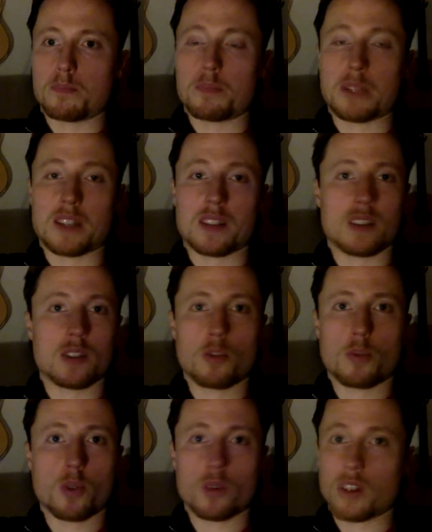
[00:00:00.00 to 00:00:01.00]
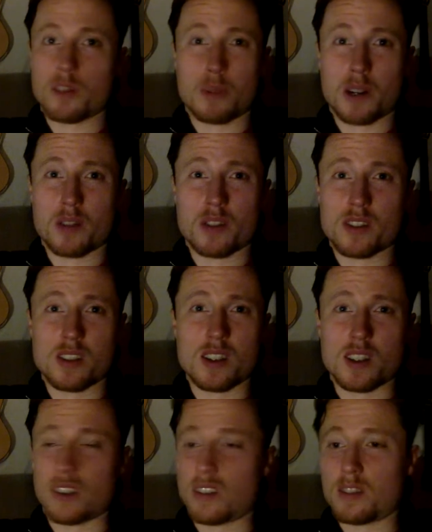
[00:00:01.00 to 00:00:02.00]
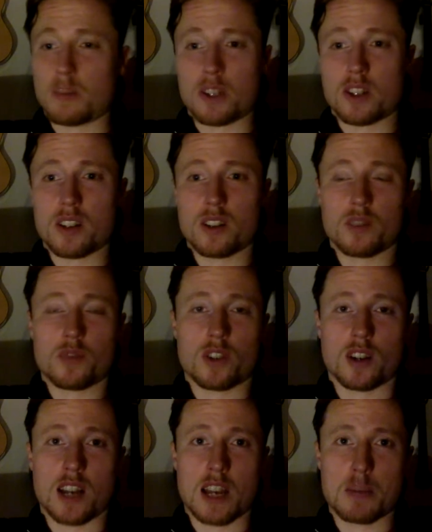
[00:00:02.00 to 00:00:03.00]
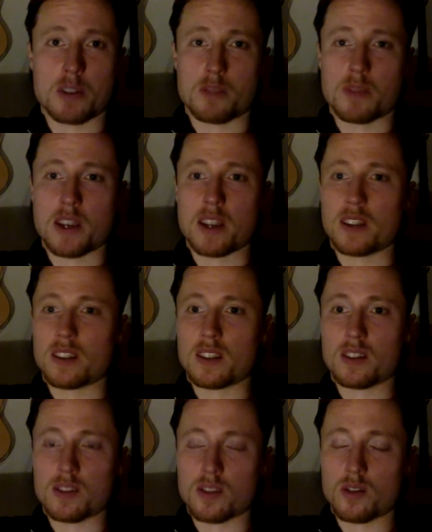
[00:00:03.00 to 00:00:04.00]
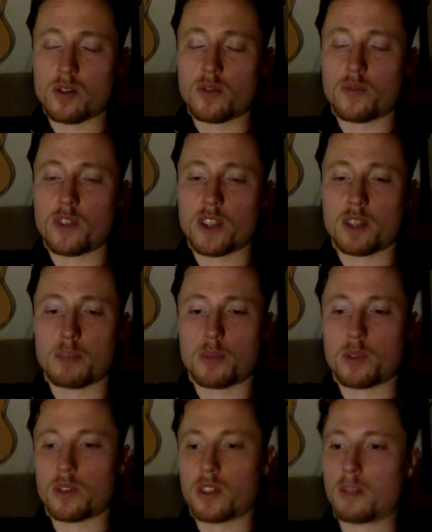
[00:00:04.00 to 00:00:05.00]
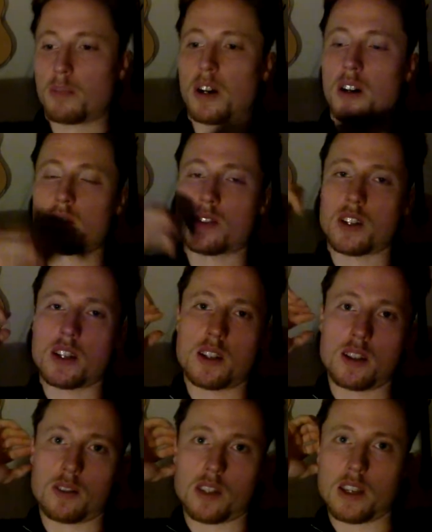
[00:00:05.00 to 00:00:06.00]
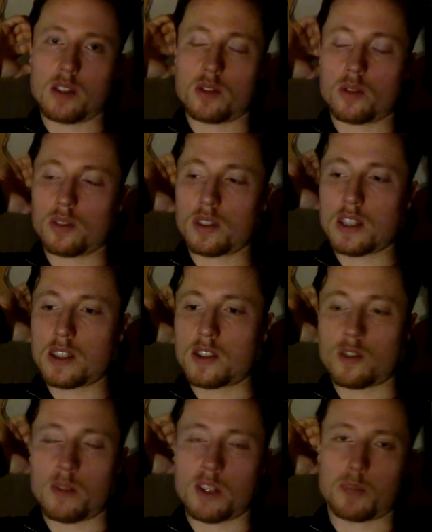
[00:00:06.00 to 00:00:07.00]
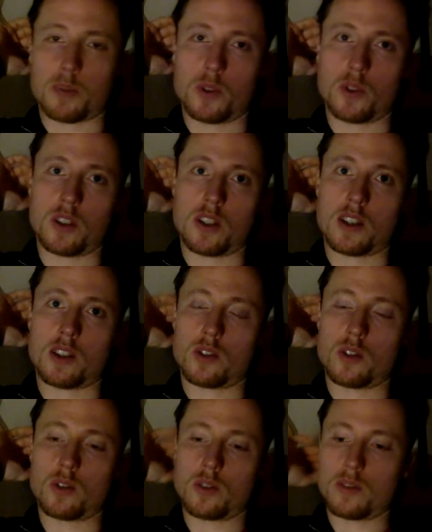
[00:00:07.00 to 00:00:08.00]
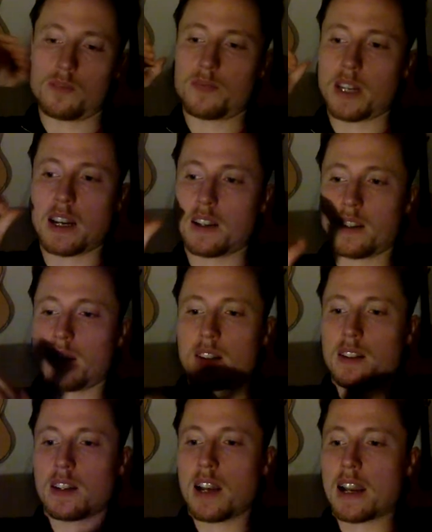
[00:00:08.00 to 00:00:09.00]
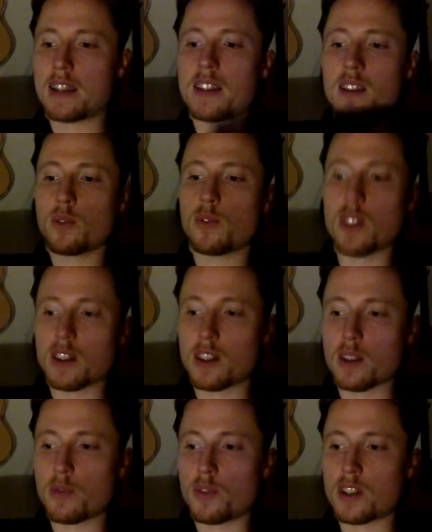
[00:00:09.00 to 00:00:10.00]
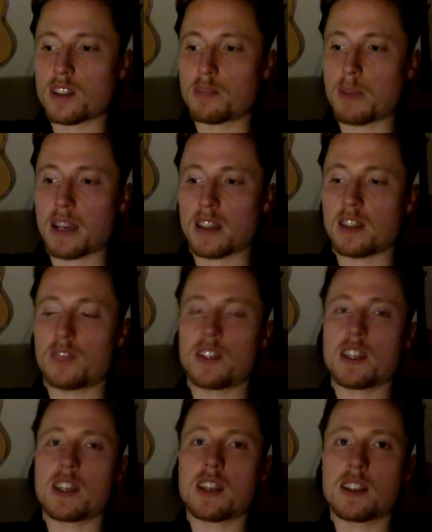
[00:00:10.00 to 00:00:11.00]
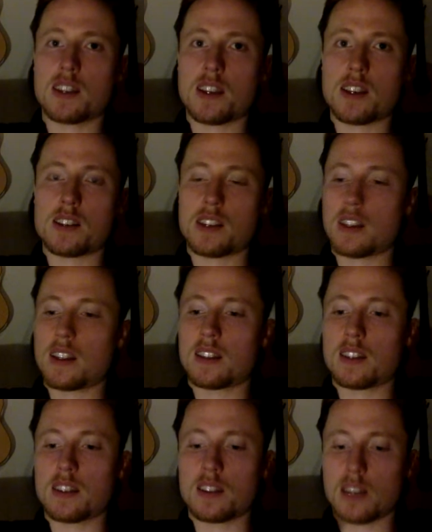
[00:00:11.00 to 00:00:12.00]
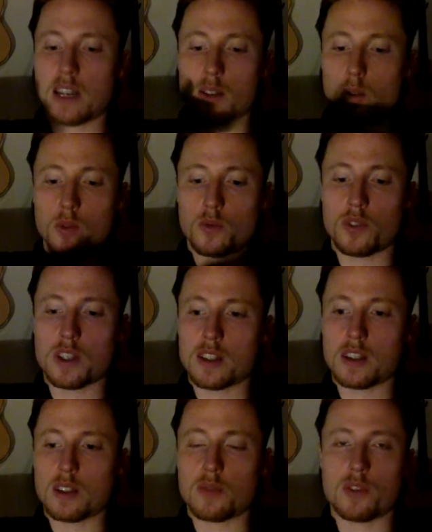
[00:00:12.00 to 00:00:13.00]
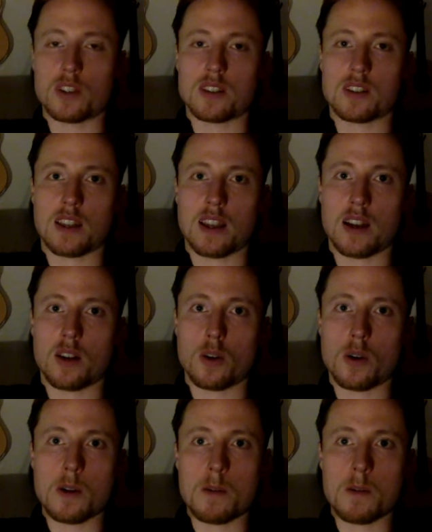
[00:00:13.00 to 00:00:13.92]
But no protein powder is needed, especially not for climbers, man. There's no freaking protein powder needed, okay? You don't need so much protein. I didn't feel the difference back in the vegan days, and I don't feel the difference now